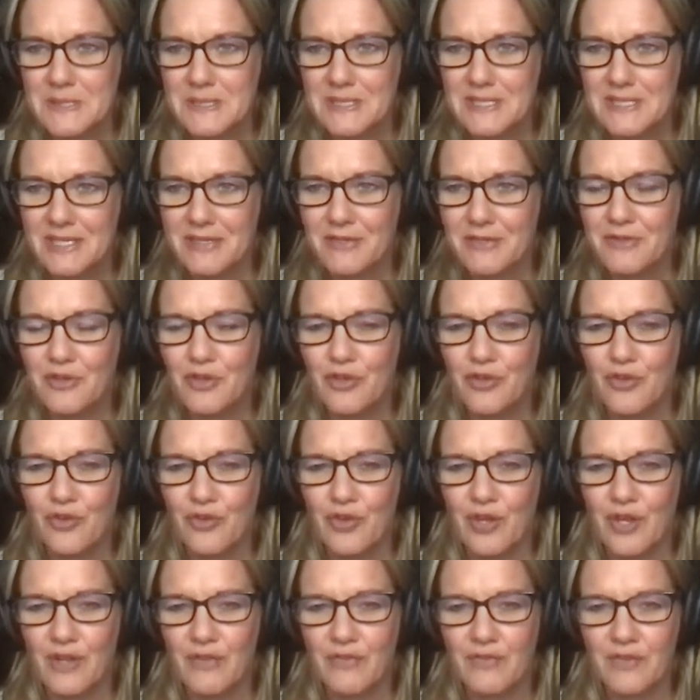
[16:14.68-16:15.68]
I don't know.
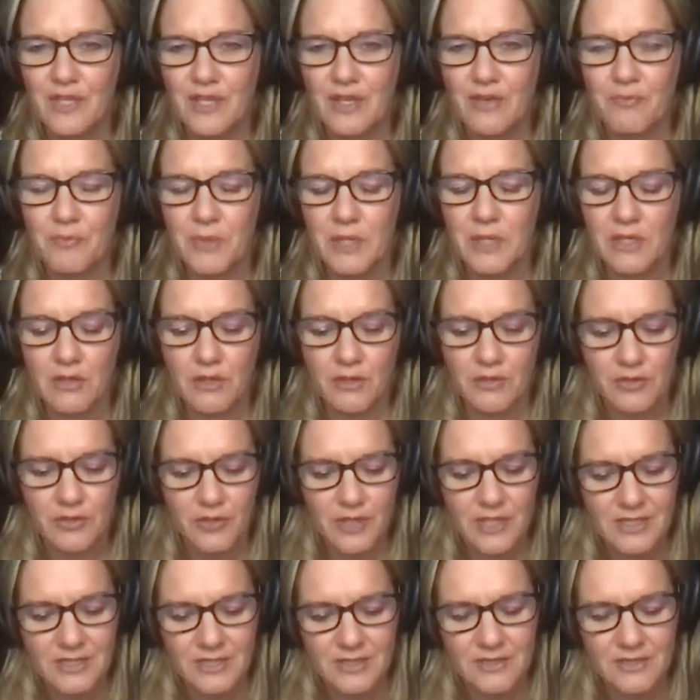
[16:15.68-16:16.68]
I've been called
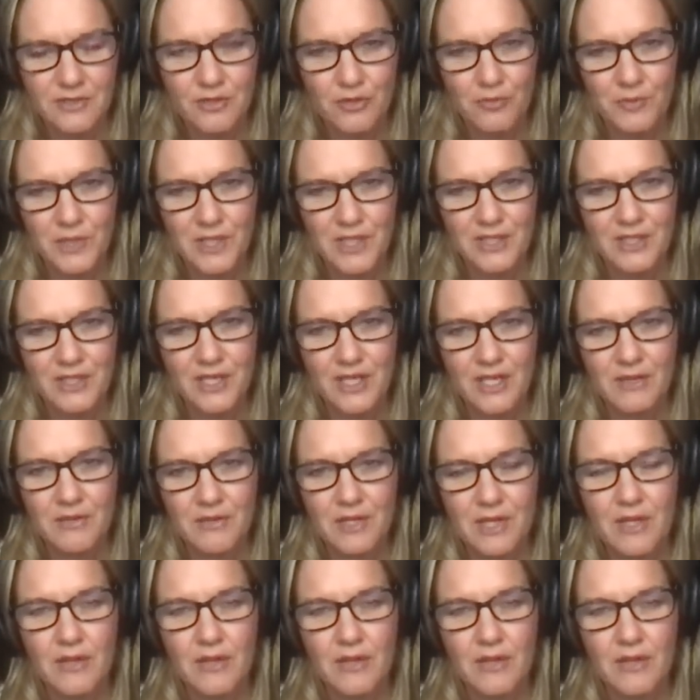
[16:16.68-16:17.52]
crazy so many times.